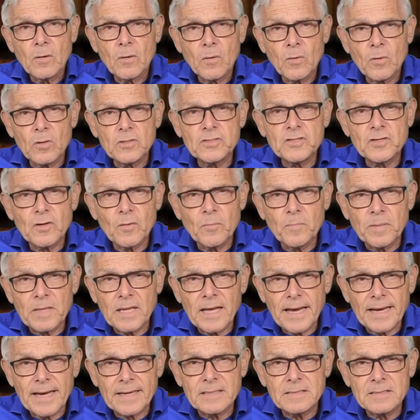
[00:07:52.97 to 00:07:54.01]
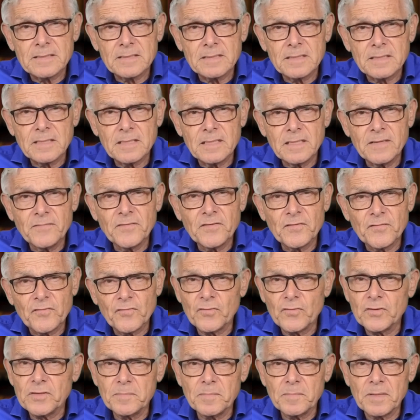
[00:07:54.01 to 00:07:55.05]
Also, blacks, even
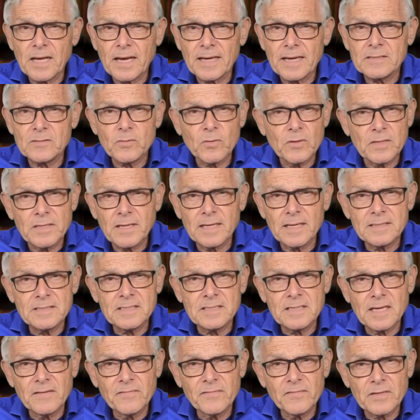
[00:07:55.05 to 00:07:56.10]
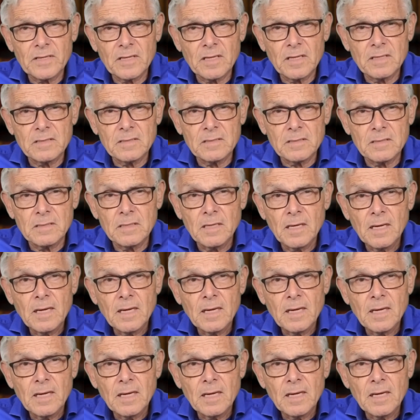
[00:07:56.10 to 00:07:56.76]
free blacks, were not safe in London